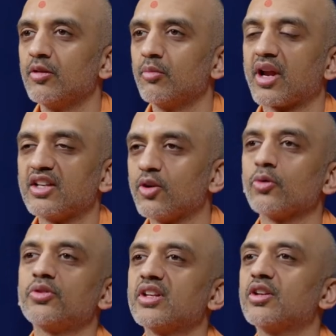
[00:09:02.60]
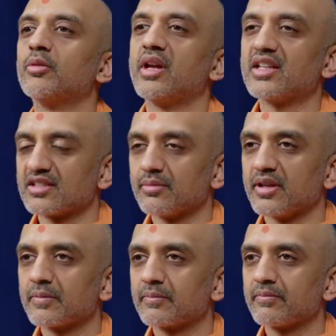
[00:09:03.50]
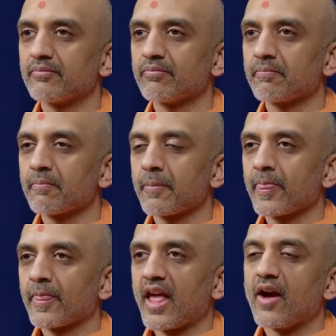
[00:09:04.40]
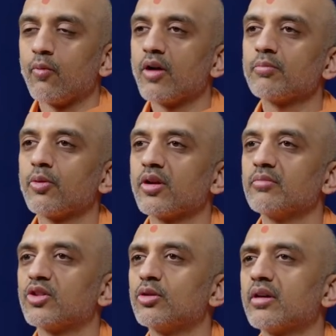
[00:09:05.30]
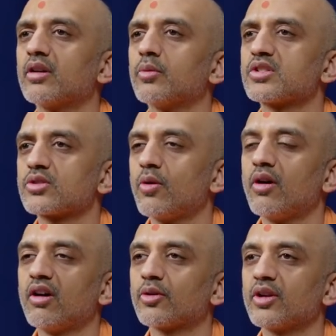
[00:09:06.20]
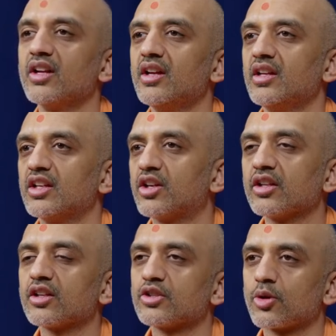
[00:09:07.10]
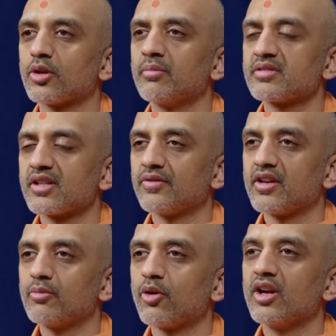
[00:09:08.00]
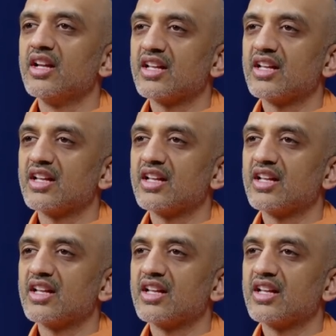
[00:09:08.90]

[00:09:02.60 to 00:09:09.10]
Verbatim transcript: But I don't think he'll make it to me. At one point, Madumanga was so hungry he couldn't control himself anymore.